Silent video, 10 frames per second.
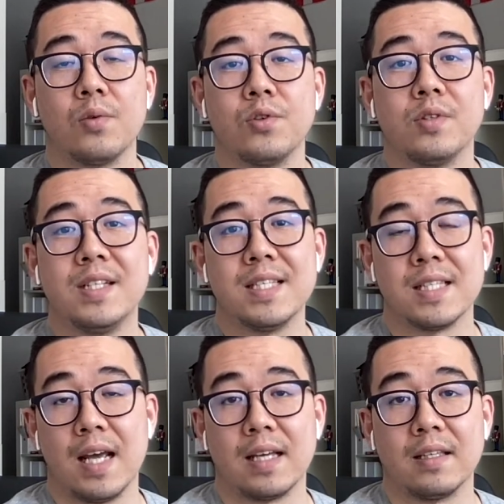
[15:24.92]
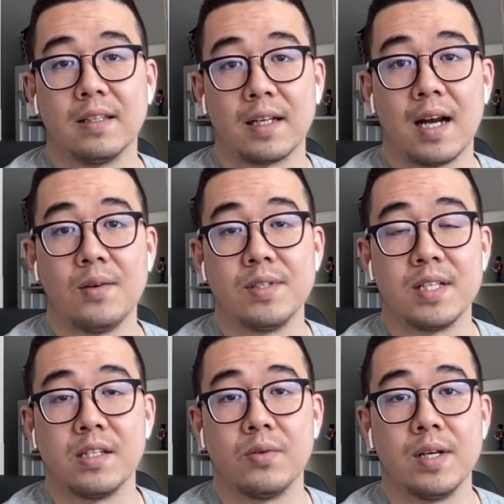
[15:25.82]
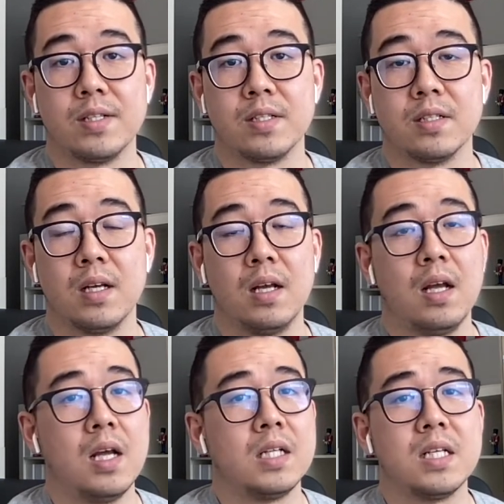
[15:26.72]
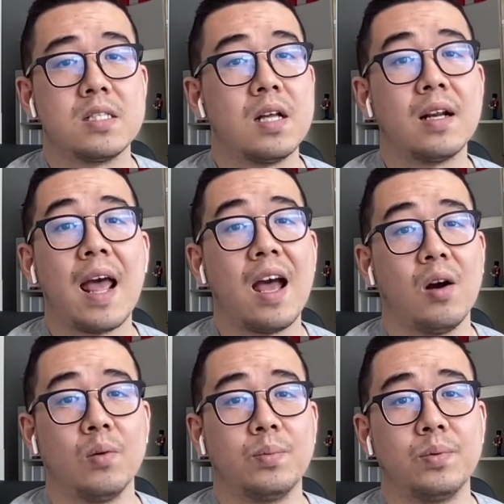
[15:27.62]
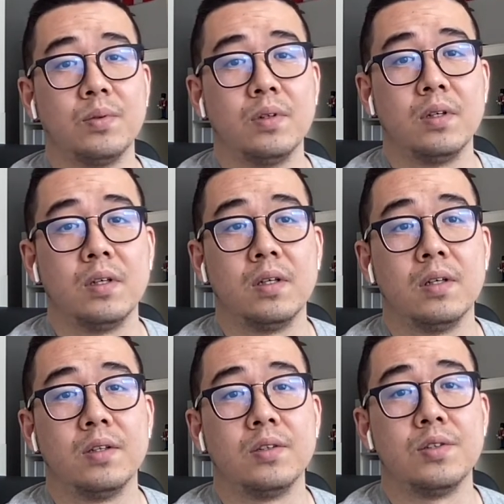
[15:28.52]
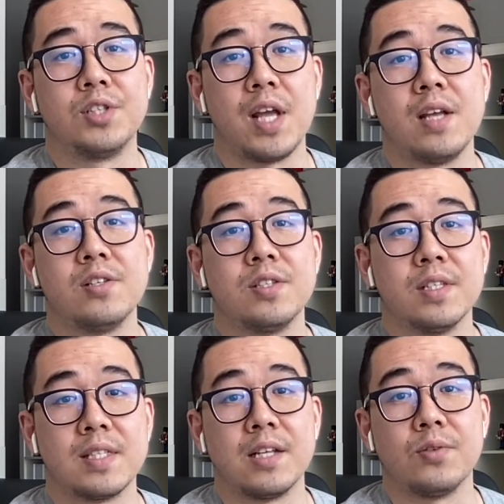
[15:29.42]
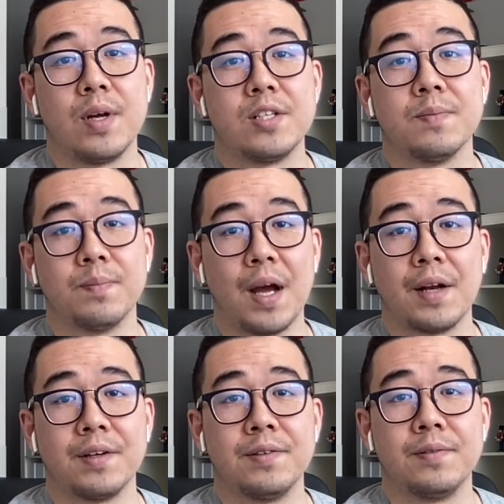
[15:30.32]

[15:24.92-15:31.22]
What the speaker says: dislike the current situation does not help to change the situation better.